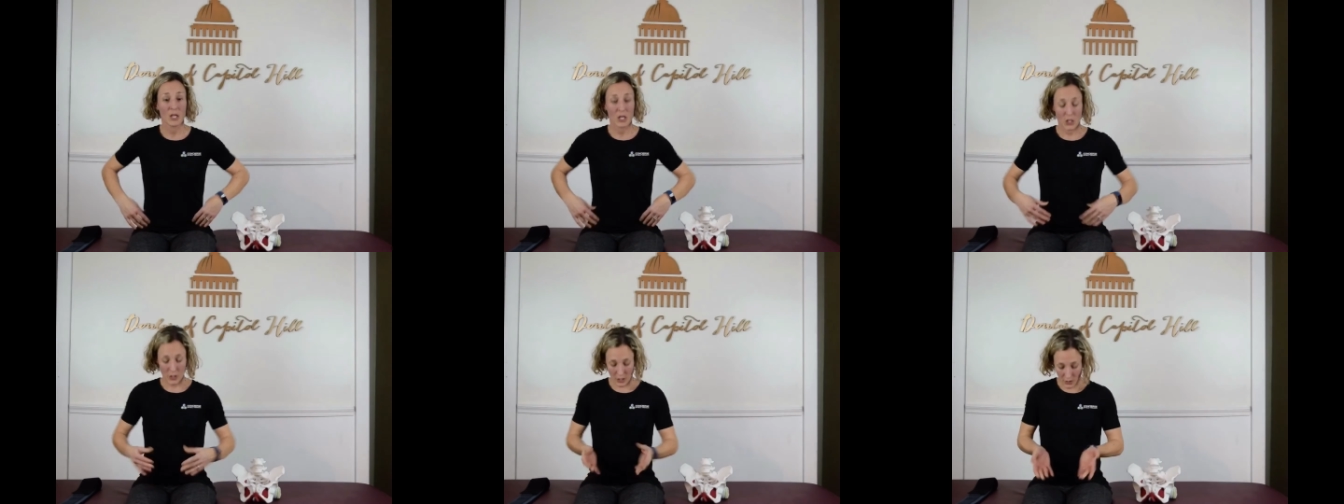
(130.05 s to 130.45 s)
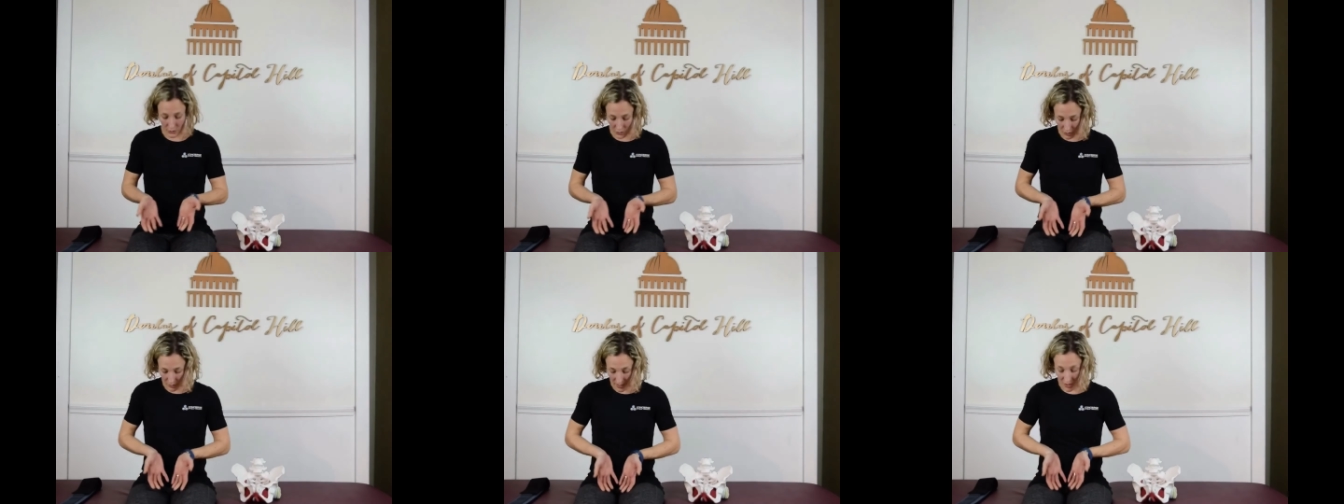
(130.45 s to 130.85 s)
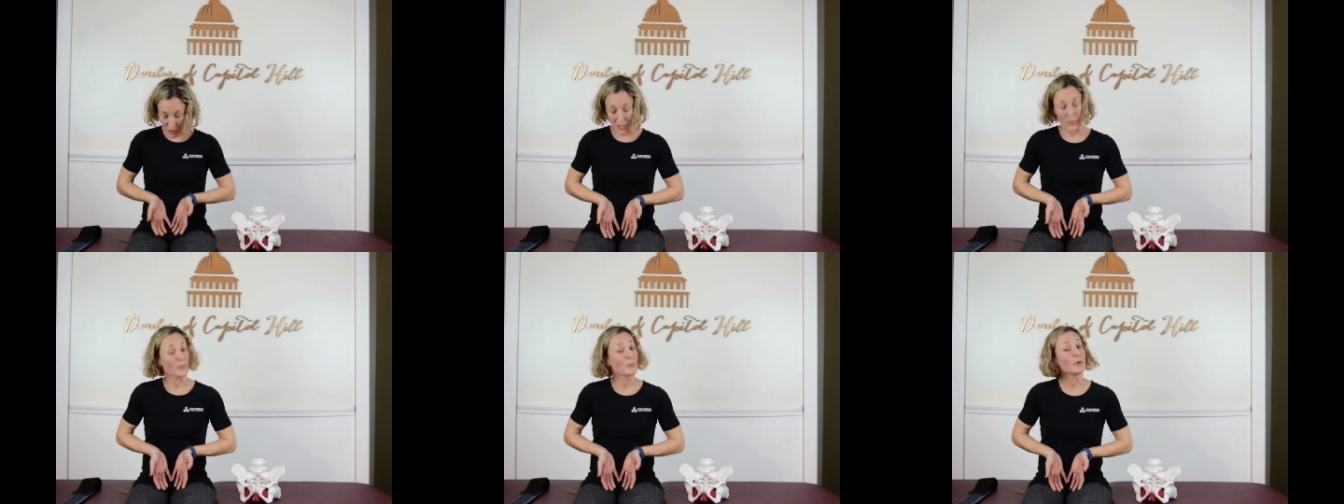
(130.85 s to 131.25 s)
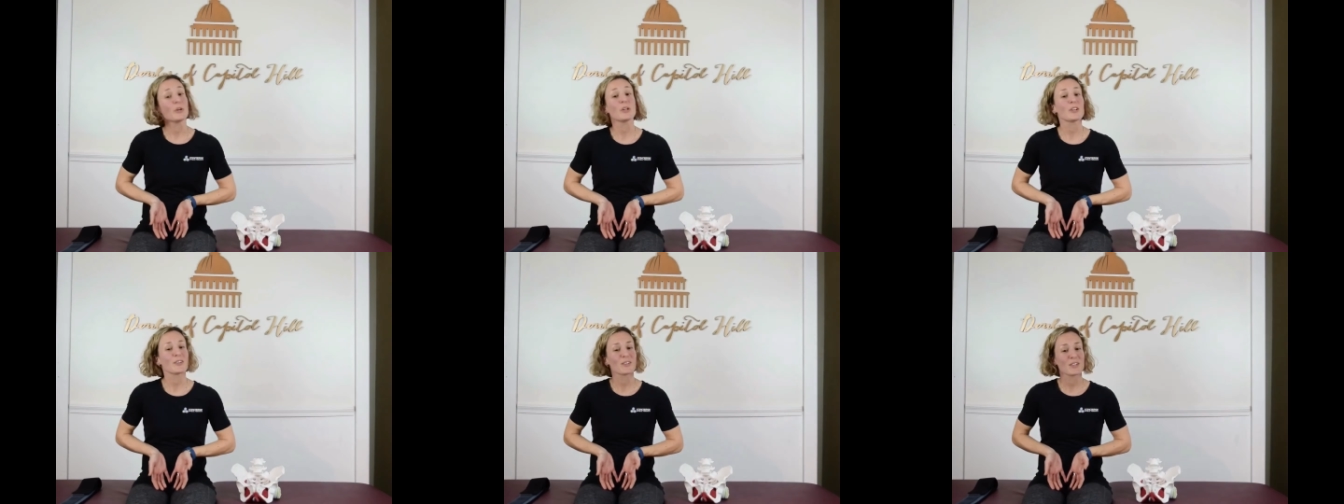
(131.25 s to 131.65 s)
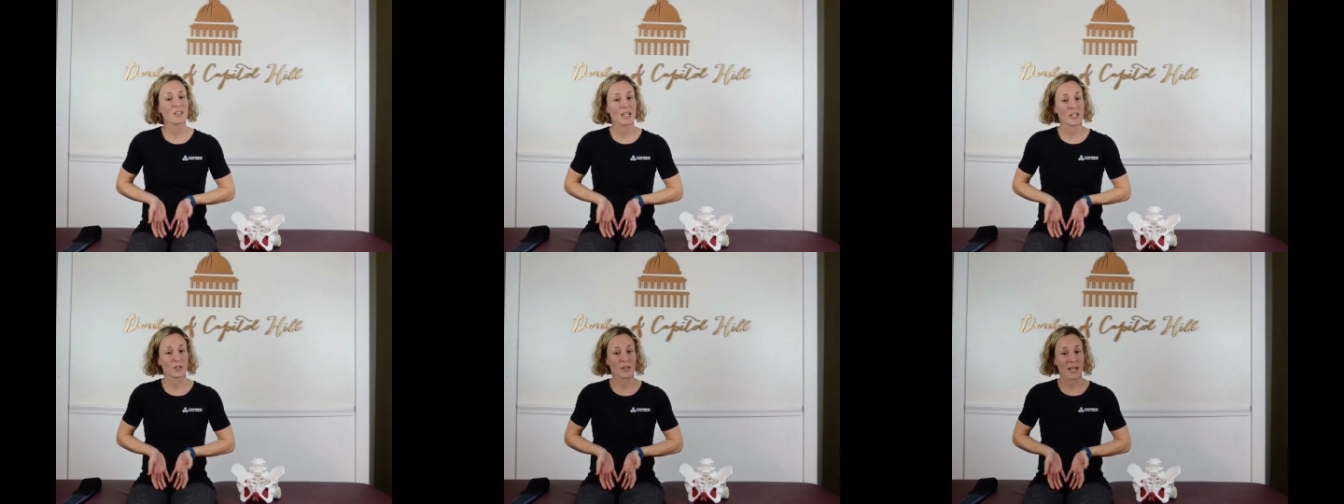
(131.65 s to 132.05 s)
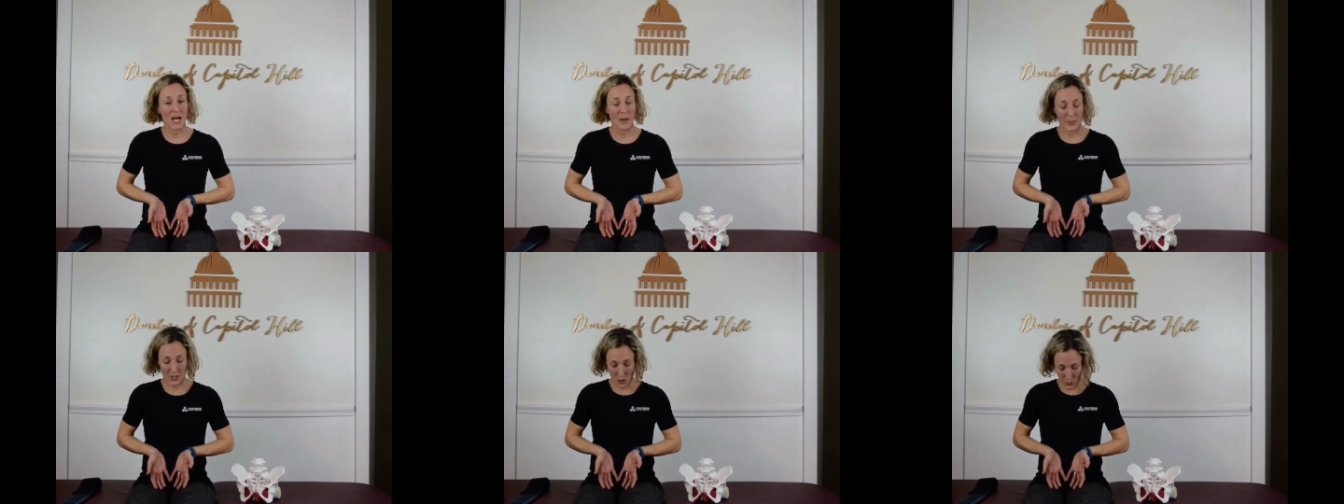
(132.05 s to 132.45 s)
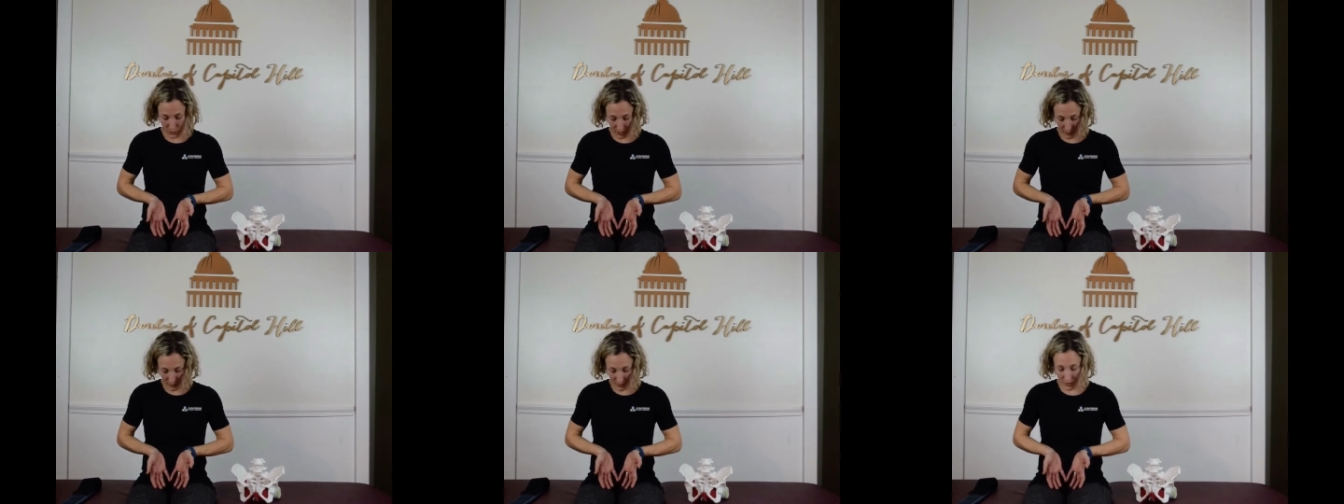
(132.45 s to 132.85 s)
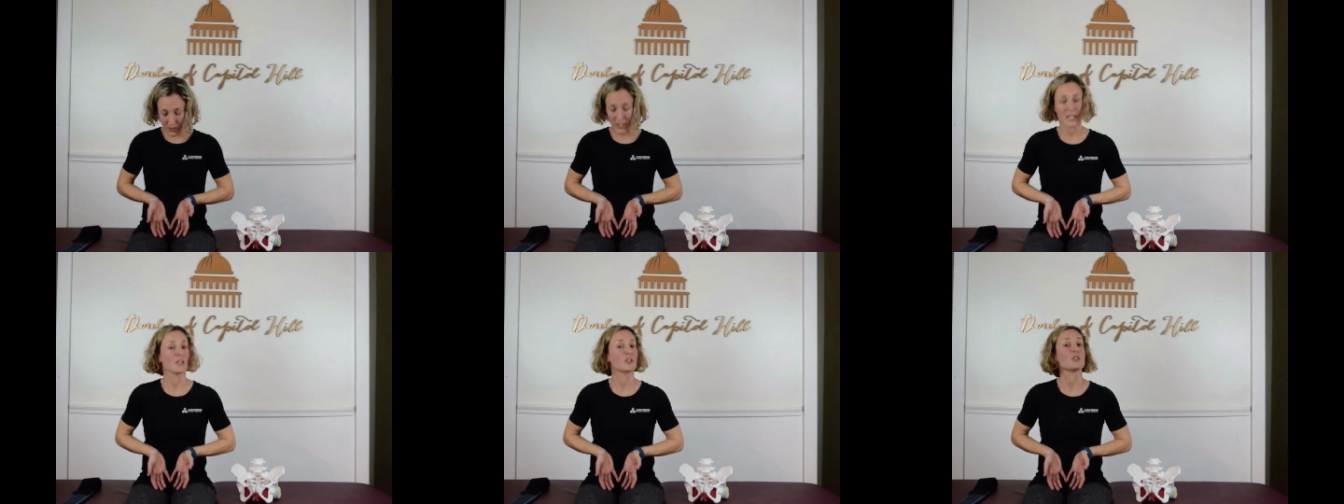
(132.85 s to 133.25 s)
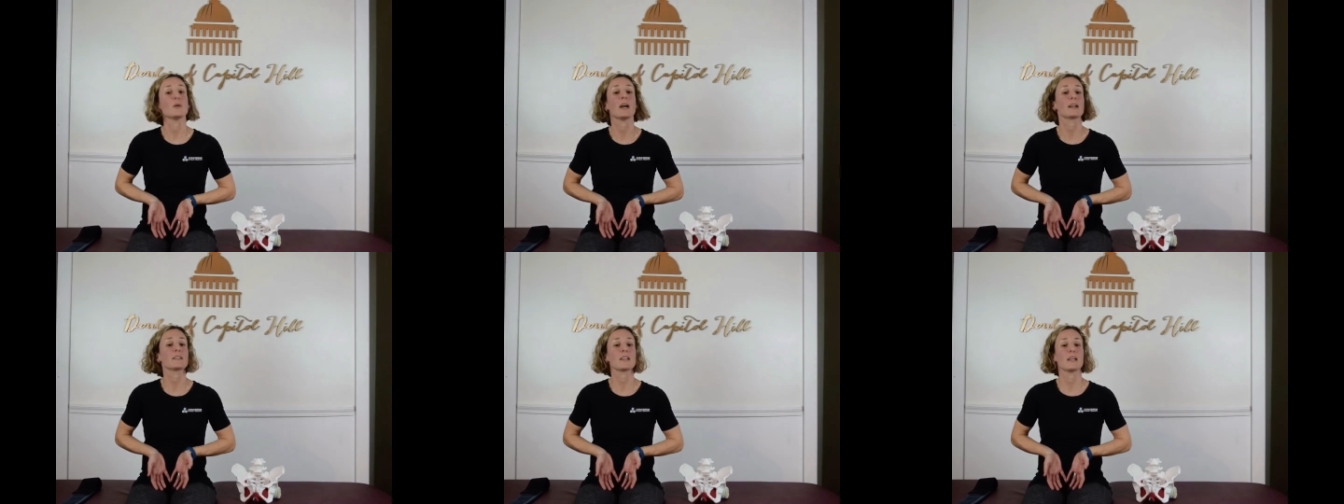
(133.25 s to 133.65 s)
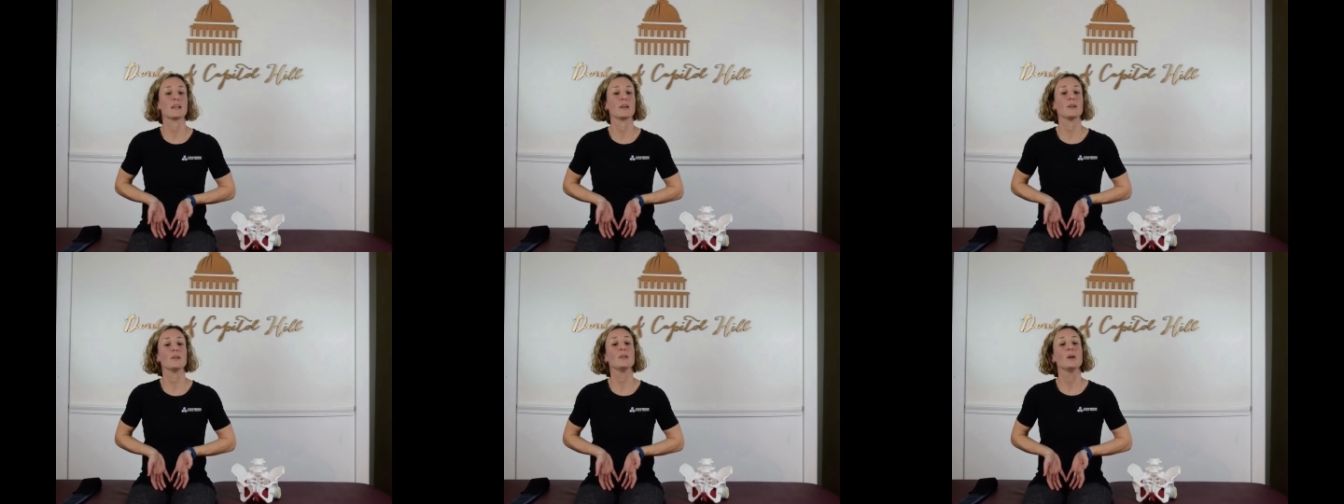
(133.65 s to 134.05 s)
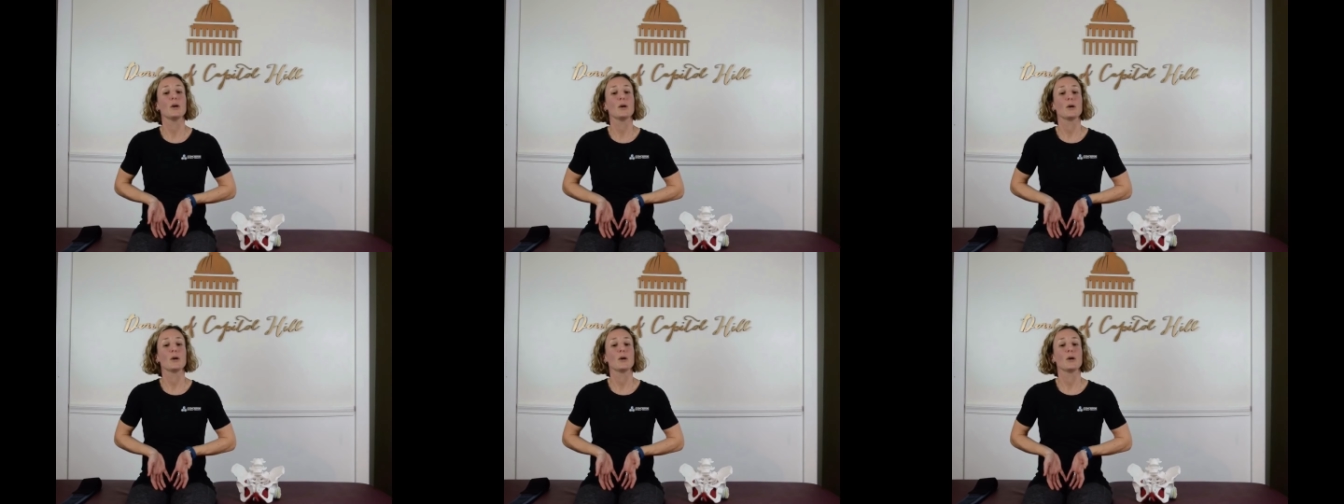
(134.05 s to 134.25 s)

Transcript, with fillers: You can also imagine a book in your lap, an open book, and as you exhale,